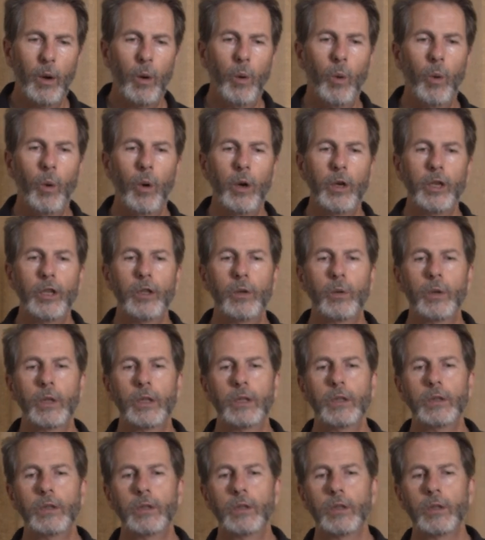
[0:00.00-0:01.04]
or you
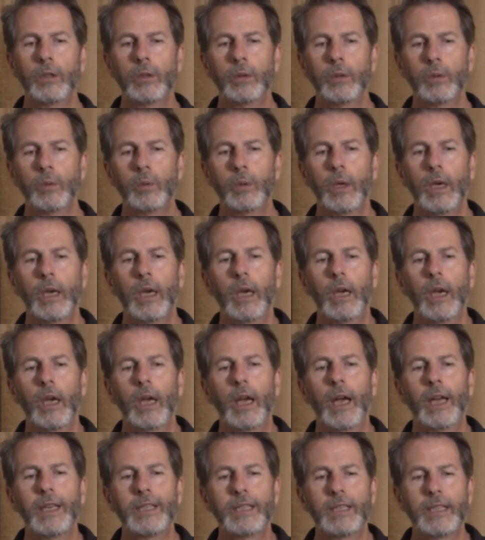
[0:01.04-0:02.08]
can do
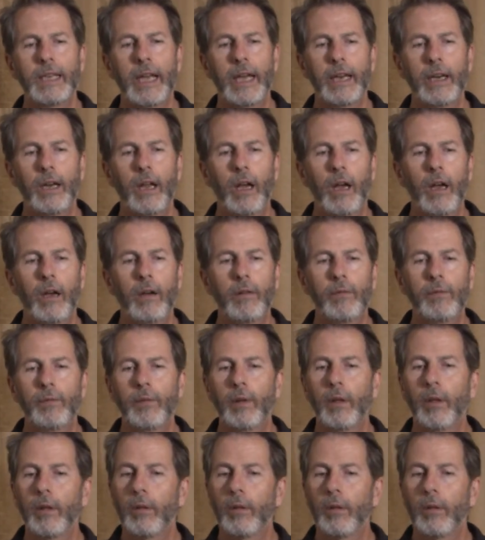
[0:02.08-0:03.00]
a set of